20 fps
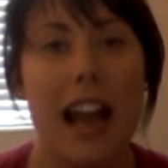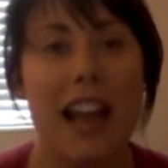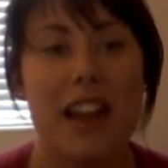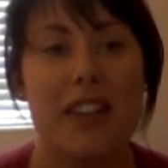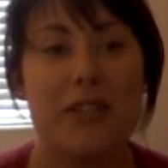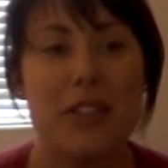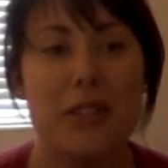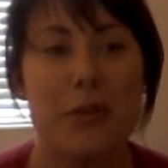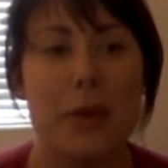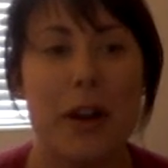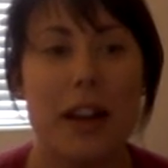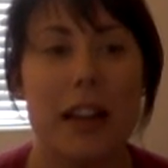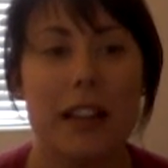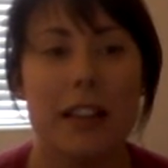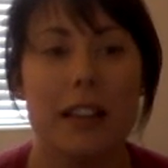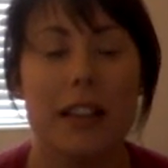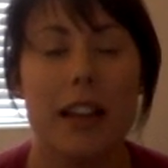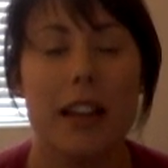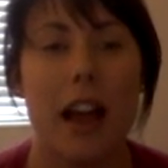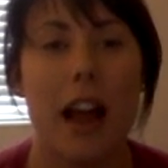Hi
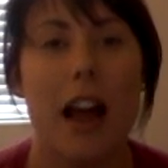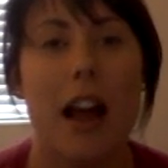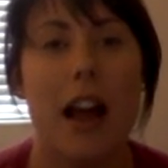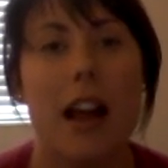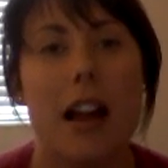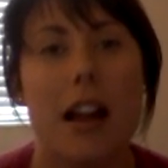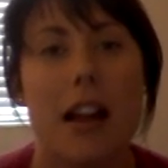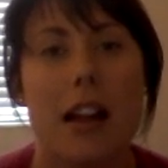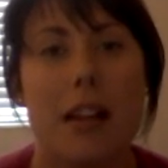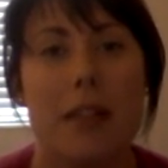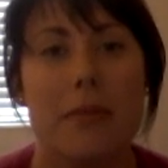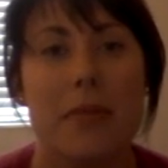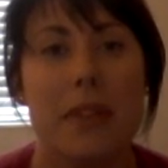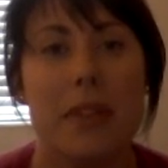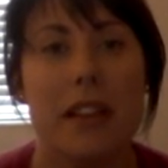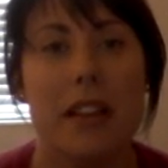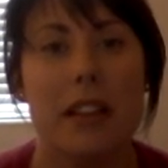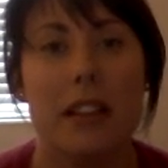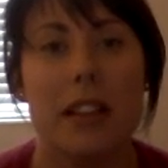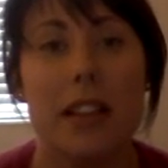everyone.
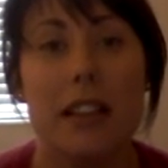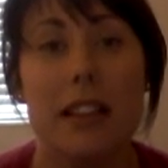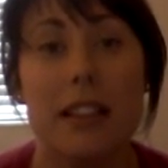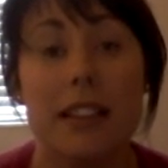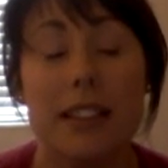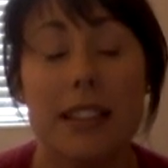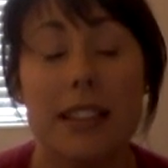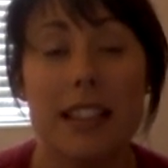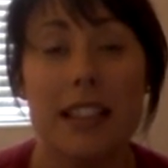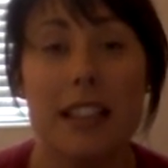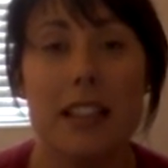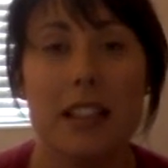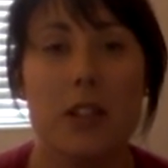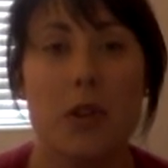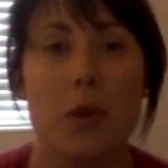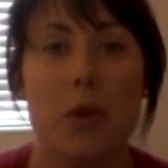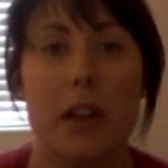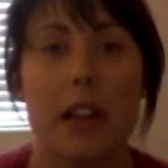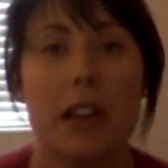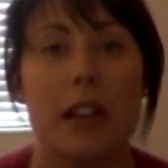This is
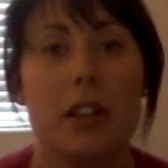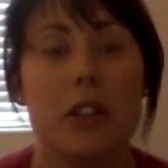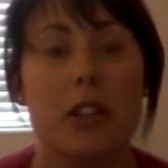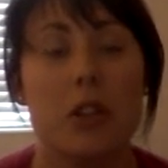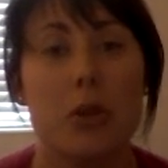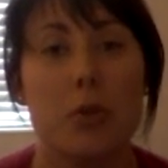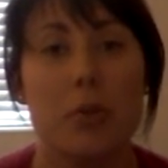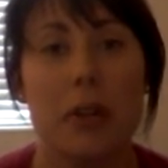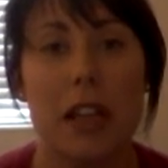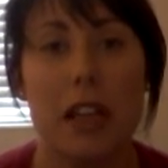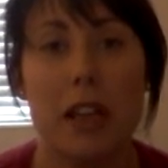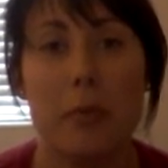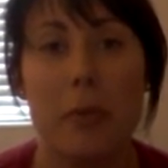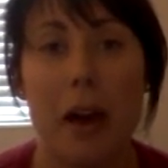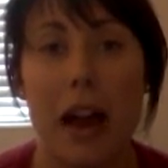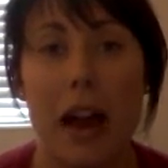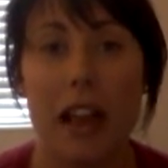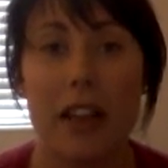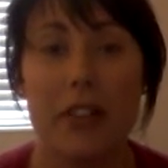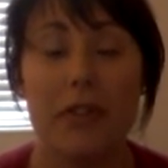going to be
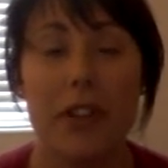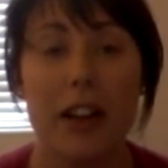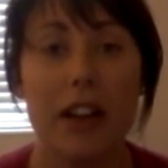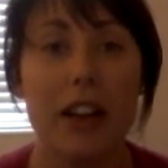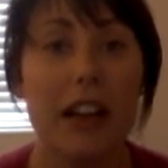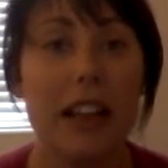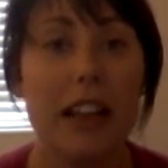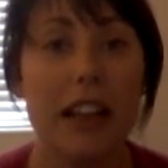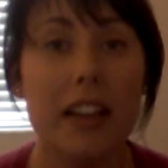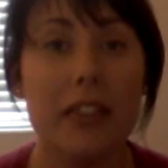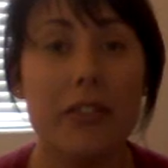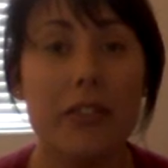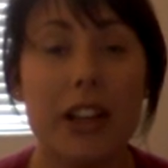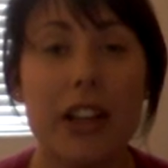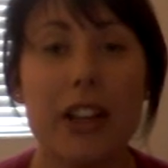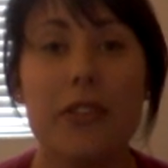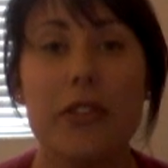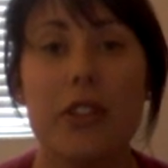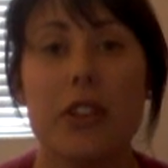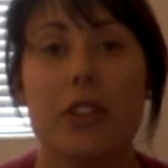my very
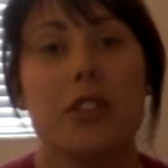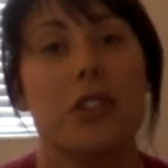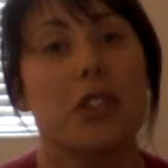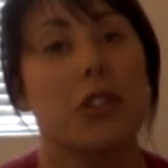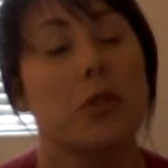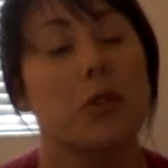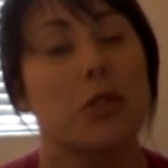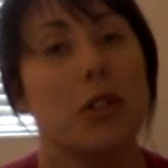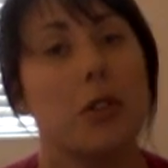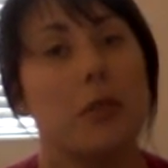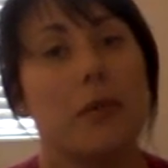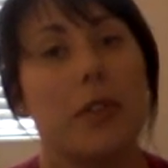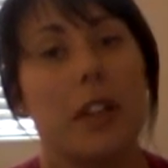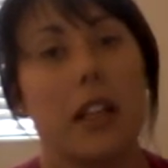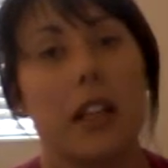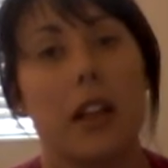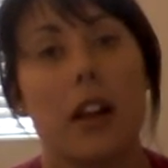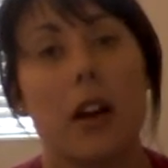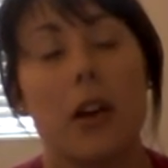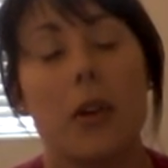first YouTube
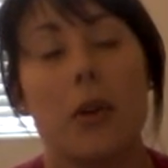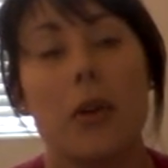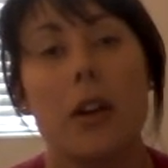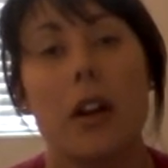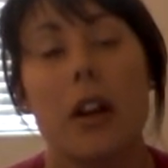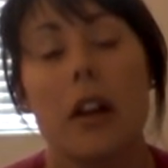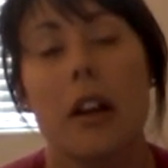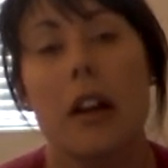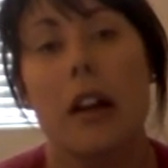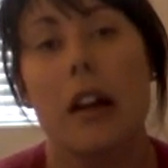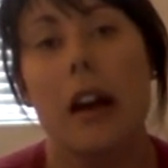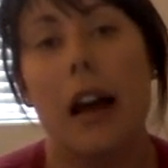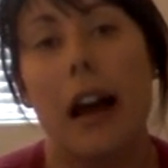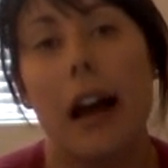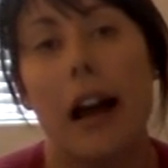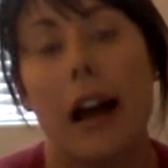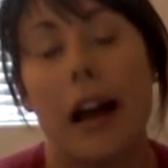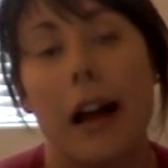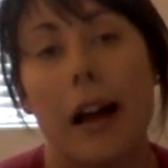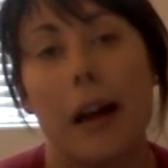video.
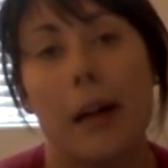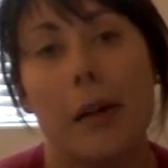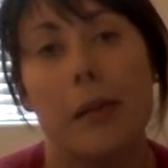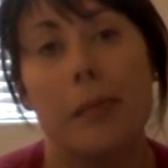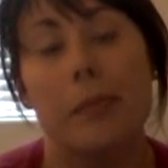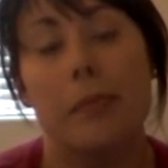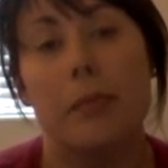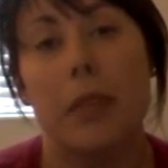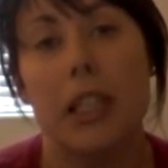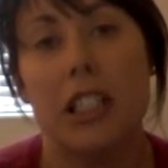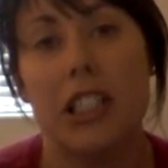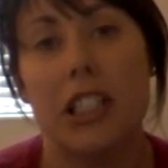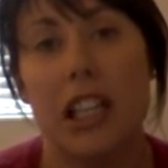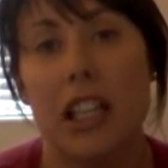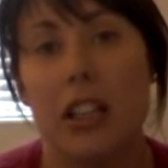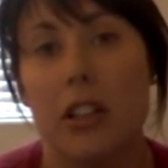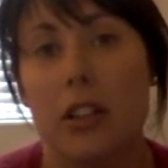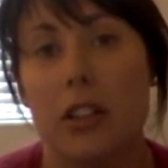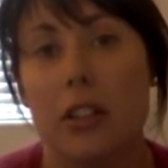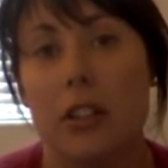My
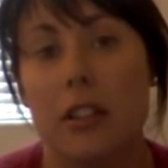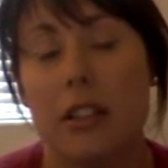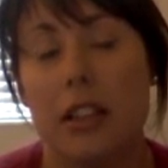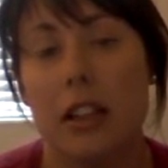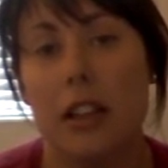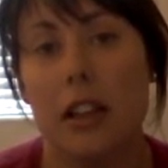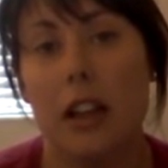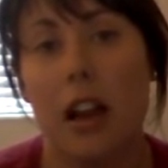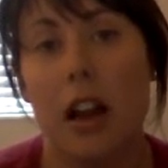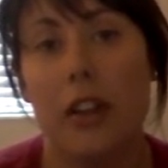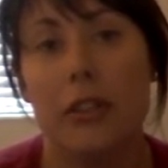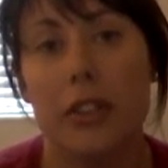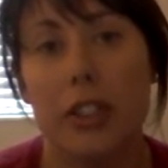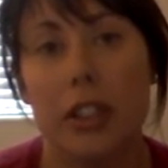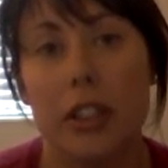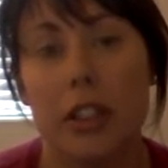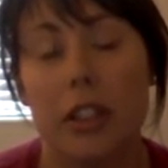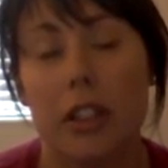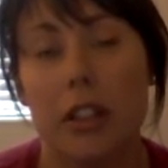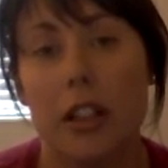channel is going to
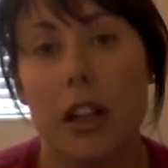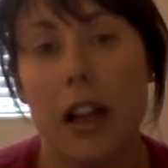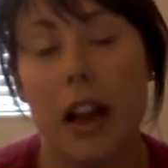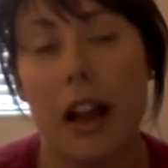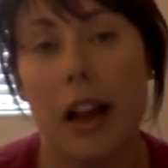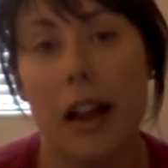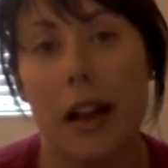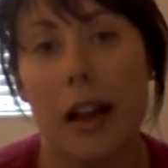cover